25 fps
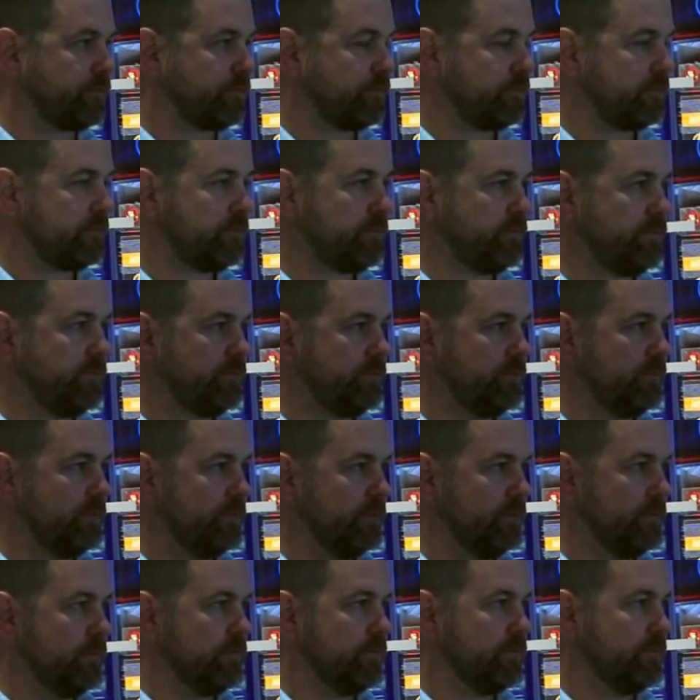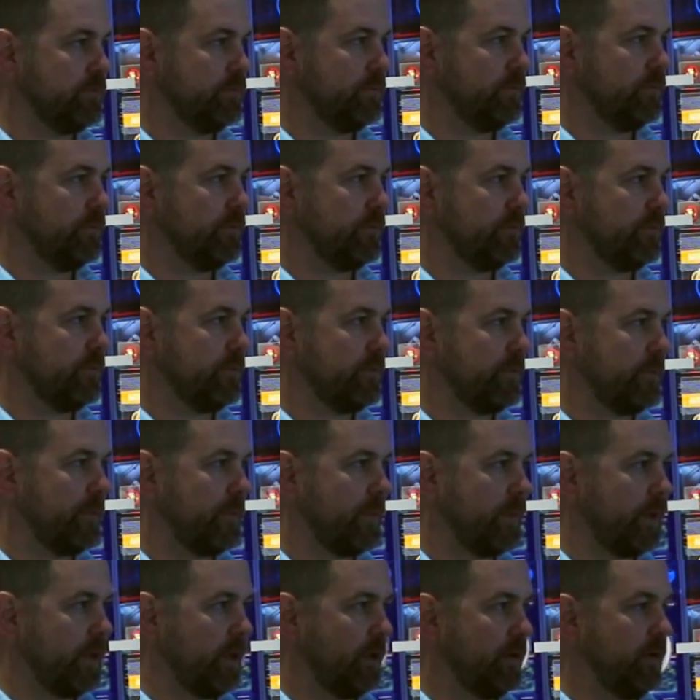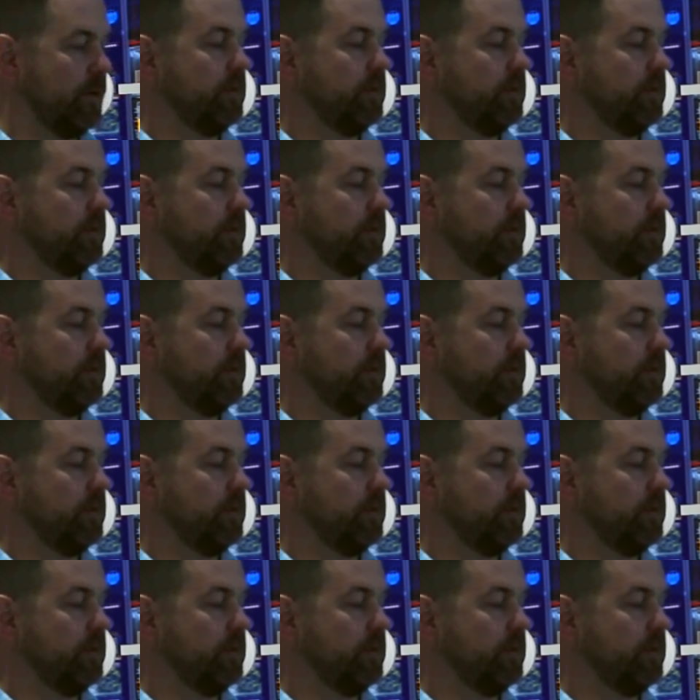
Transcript: is the fourth installation of